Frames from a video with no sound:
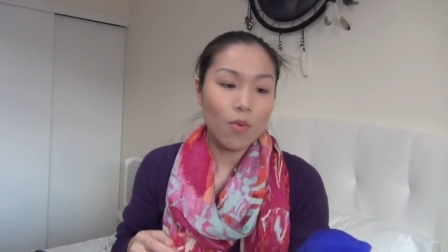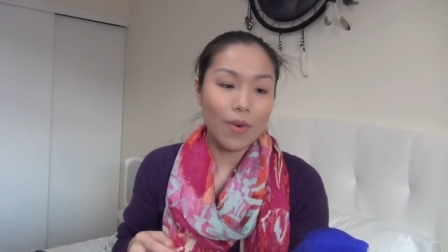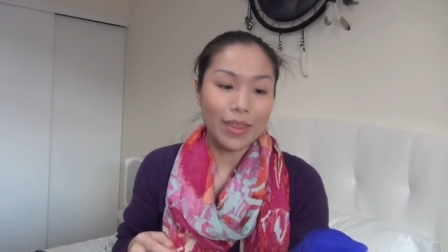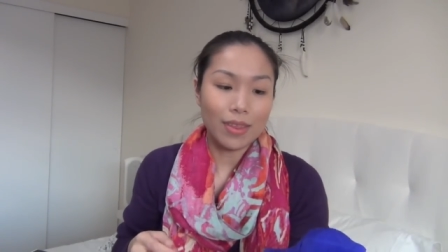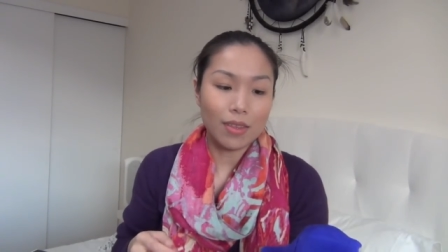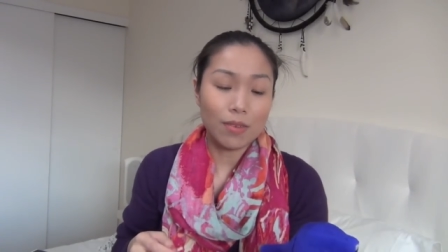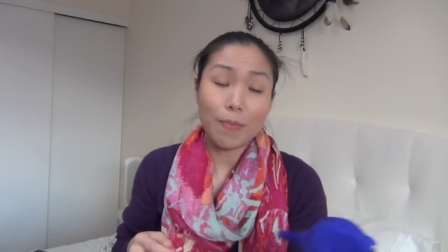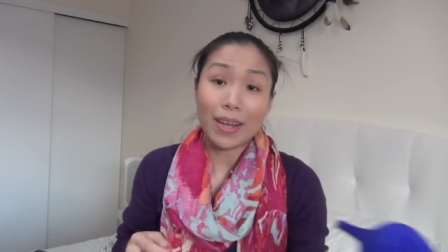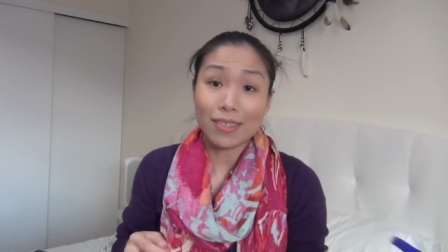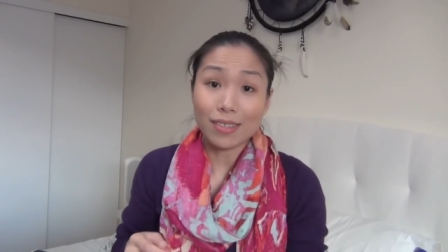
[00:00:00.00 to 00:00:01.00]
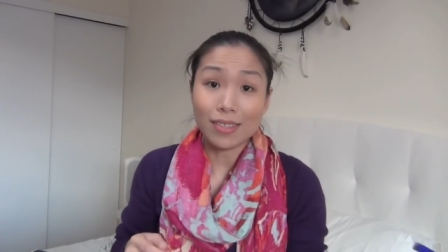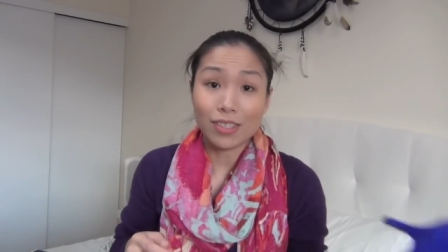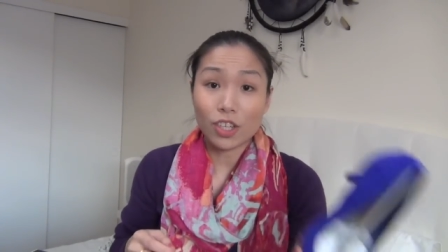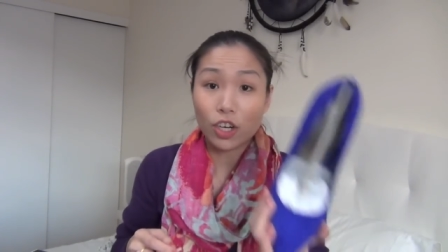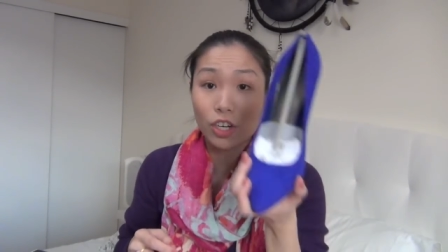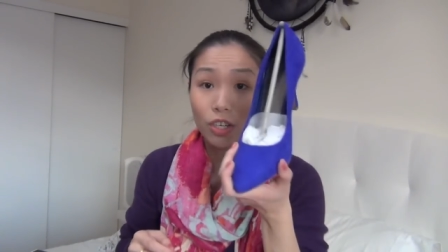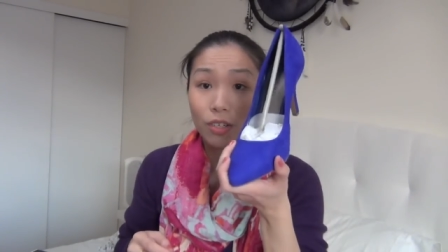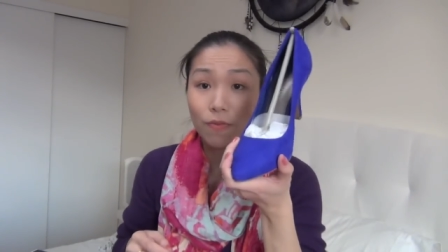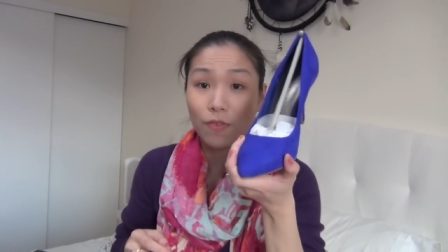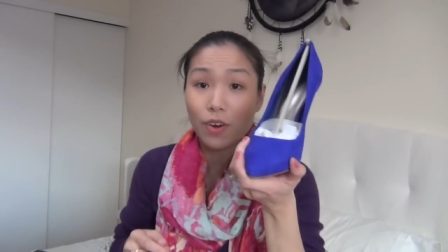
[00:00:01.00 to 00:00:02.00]
with pencil
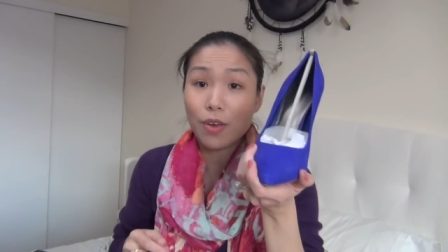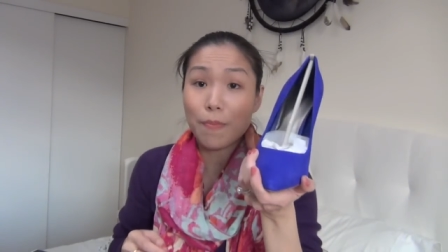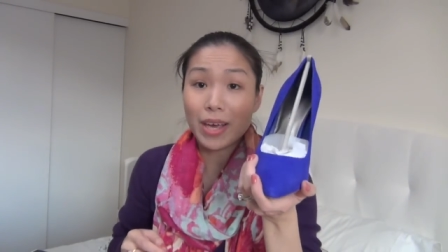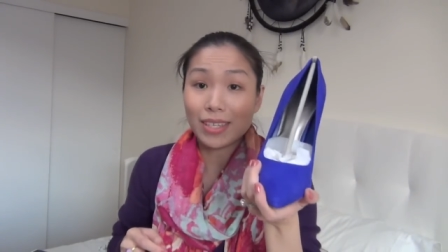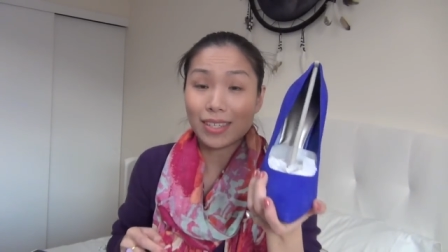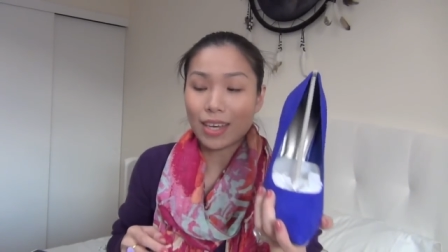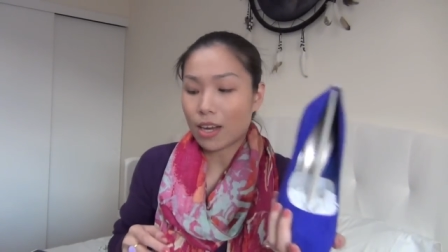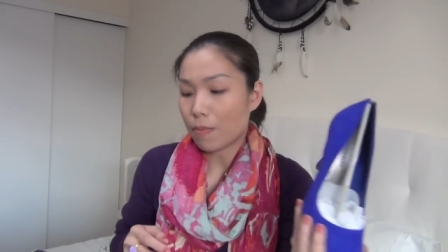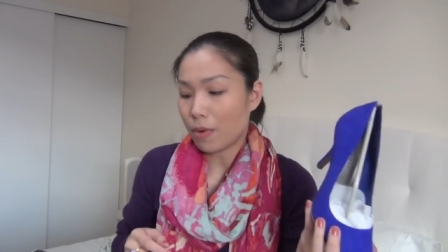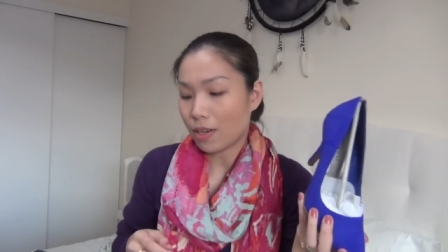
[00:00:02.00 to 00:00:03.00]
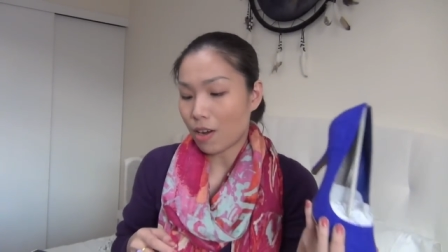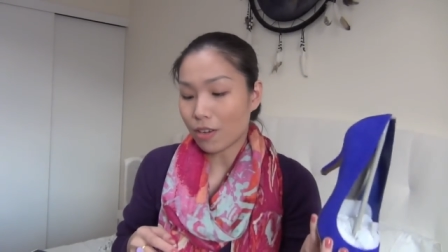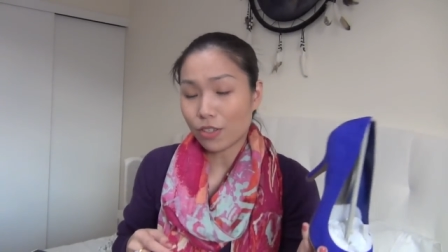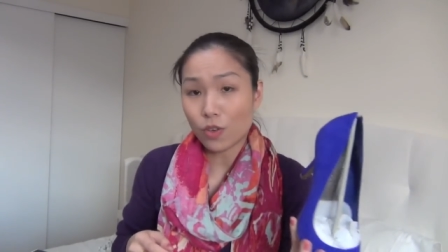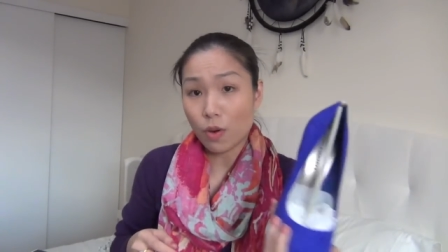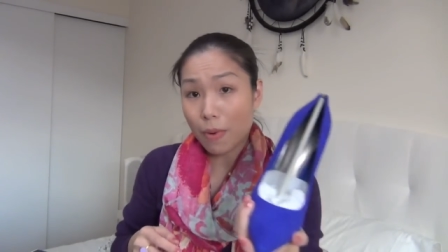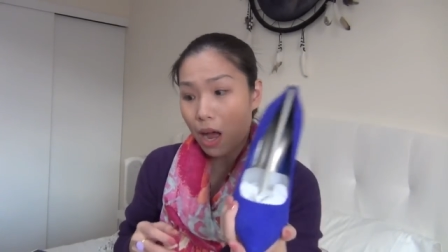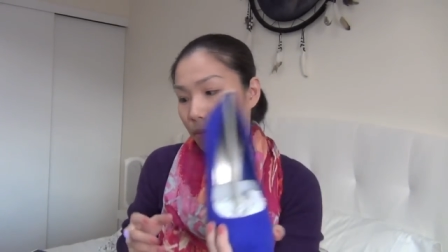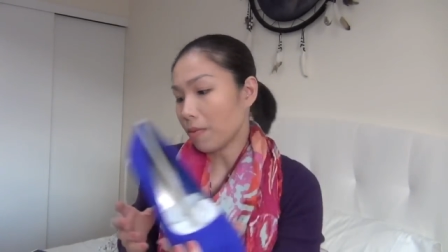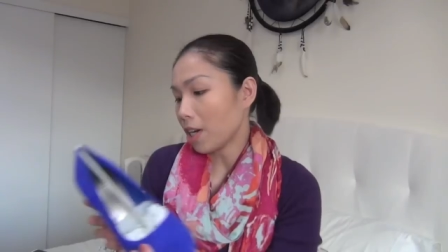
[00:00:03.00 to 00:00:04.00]
skirt, very basic, but also a
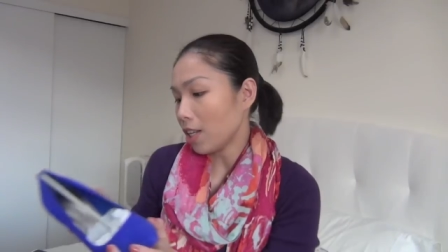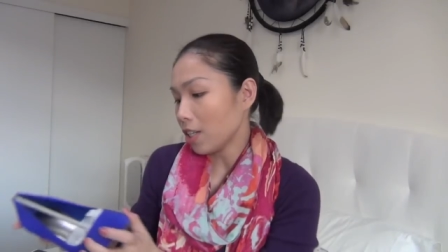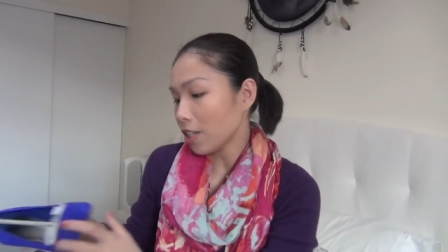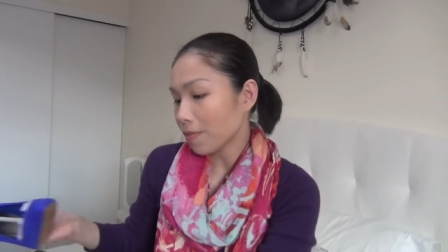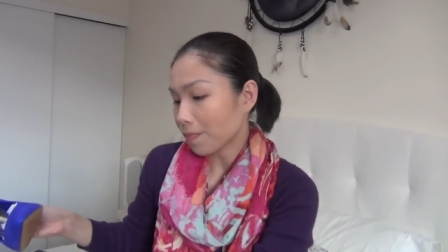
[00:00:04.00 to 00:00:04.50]
pop color.